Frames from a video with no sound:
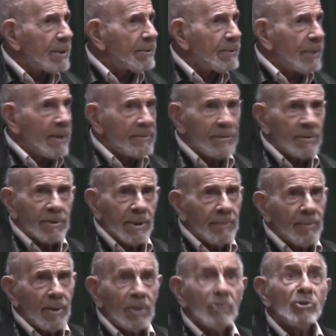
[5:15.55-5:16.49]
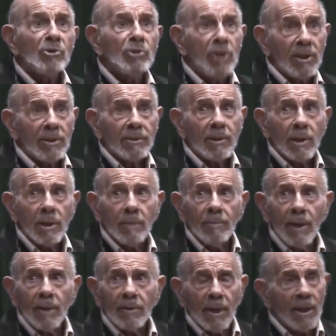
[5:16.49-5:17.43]
that doesn't give a shit
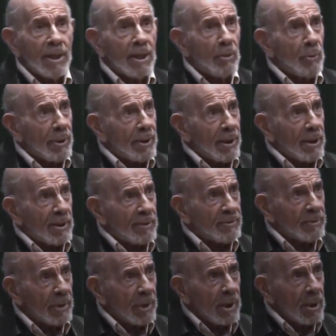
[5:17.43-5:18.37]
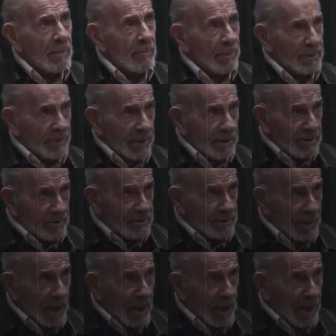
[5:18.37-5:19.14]
about anyone else but the